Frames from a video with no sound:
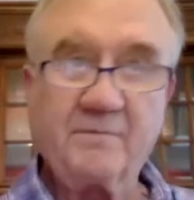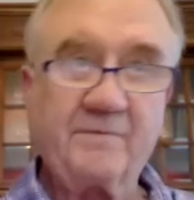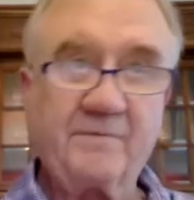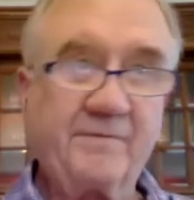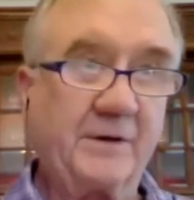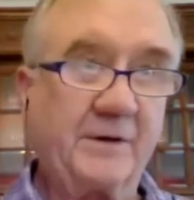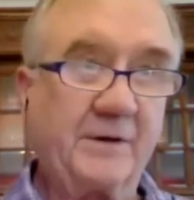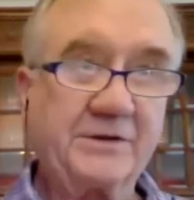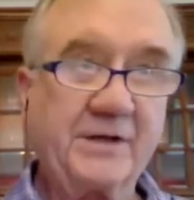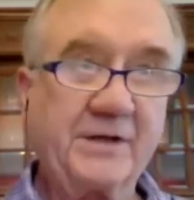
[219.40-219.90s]

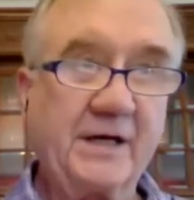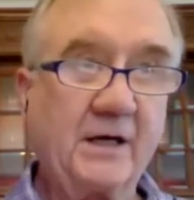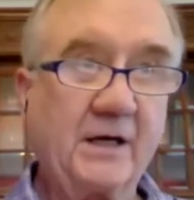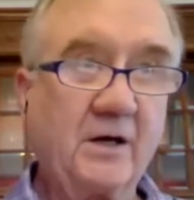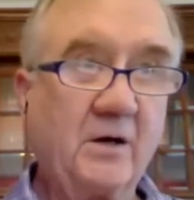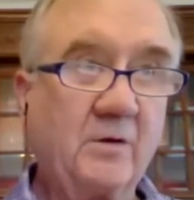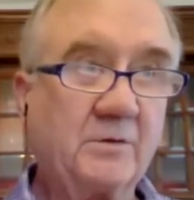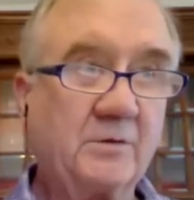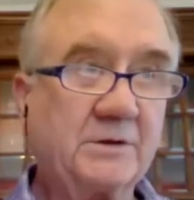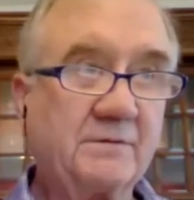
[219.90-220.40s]
first thing
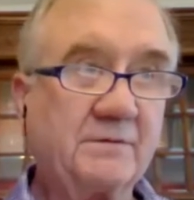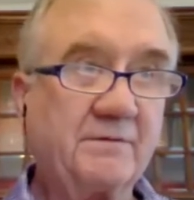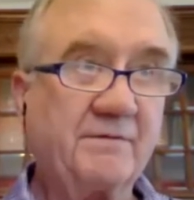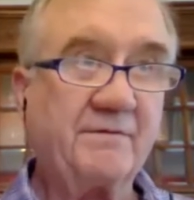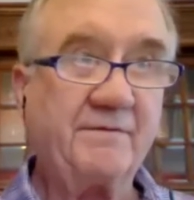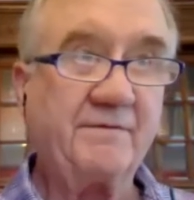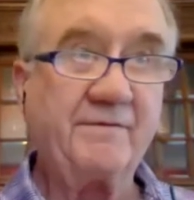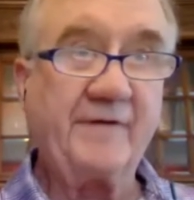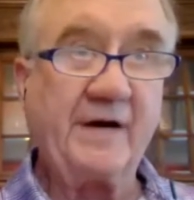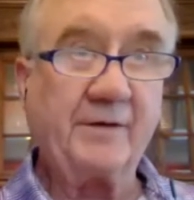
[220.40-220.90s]
goes,
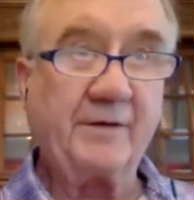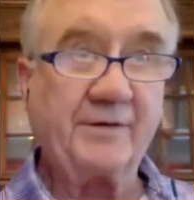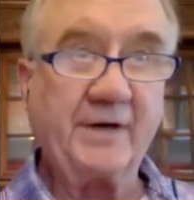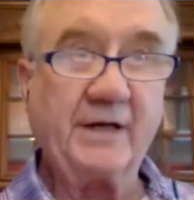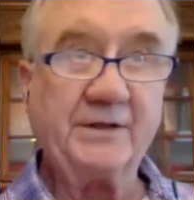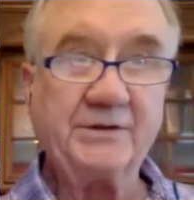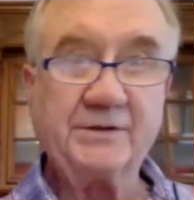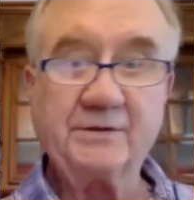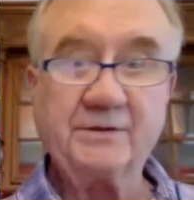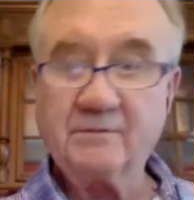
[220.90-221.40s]

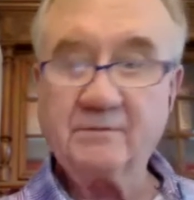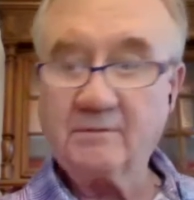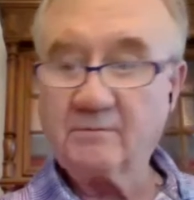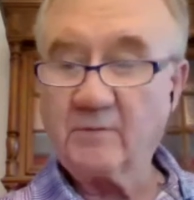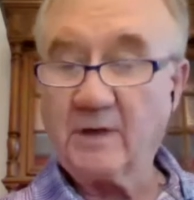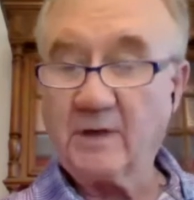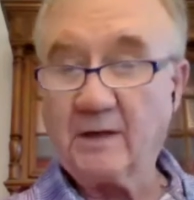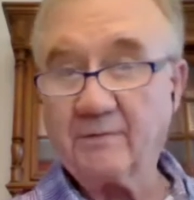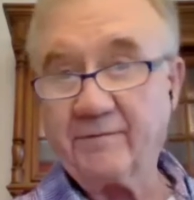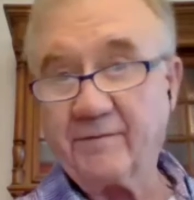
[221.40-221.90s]
foundation.
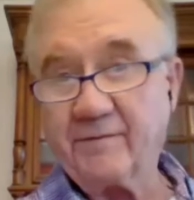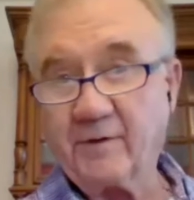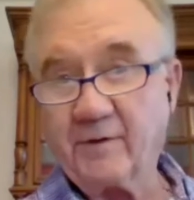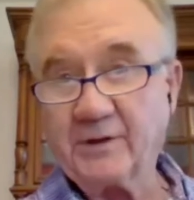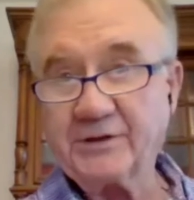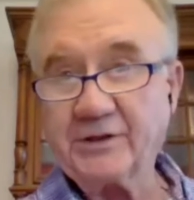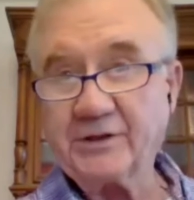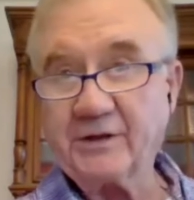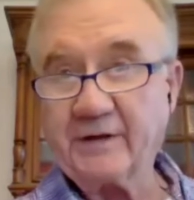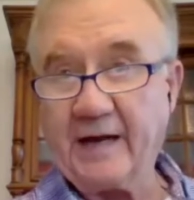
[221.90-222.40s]

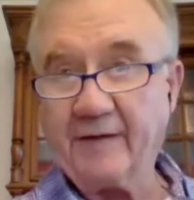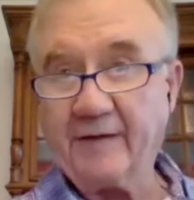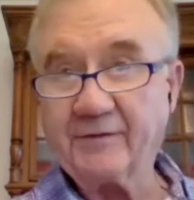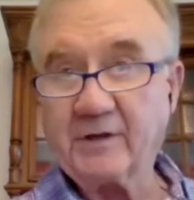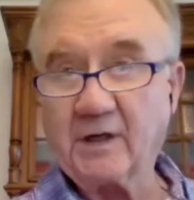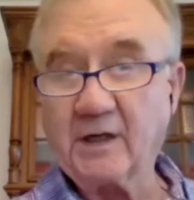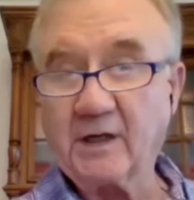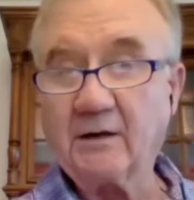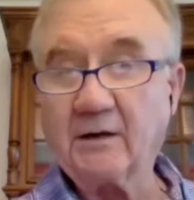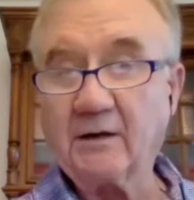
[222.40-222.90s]
First you have
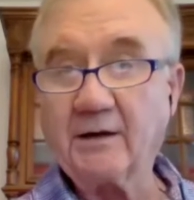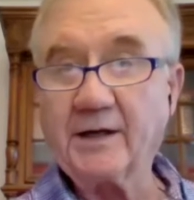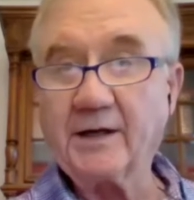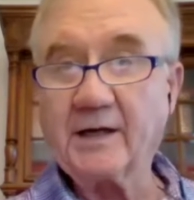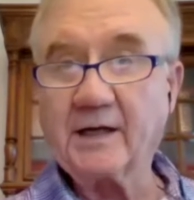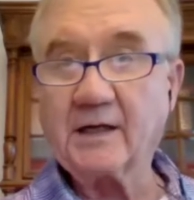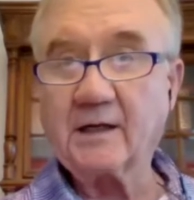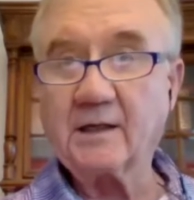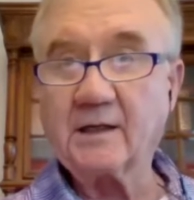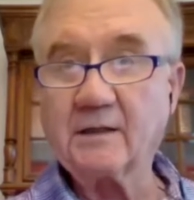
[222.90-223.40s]
clearing, you
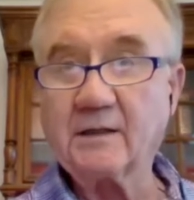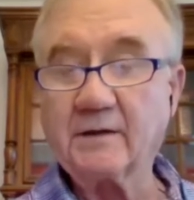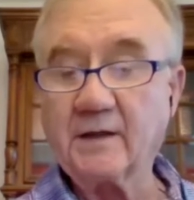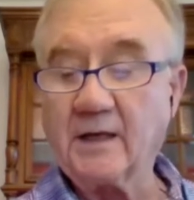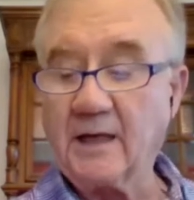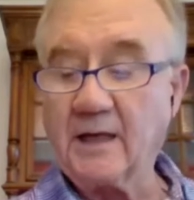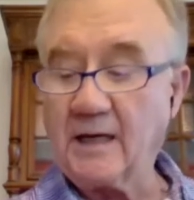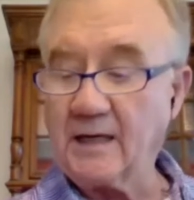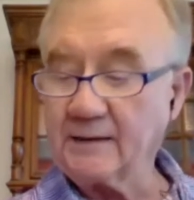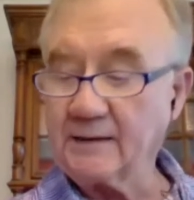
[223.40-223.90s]
got to clear the
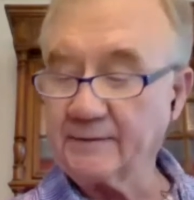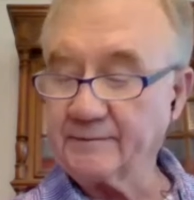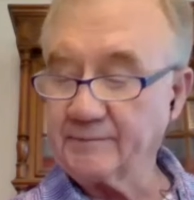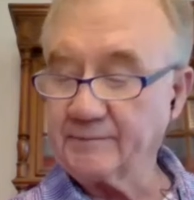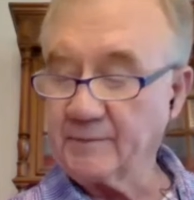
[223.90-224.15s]
lot.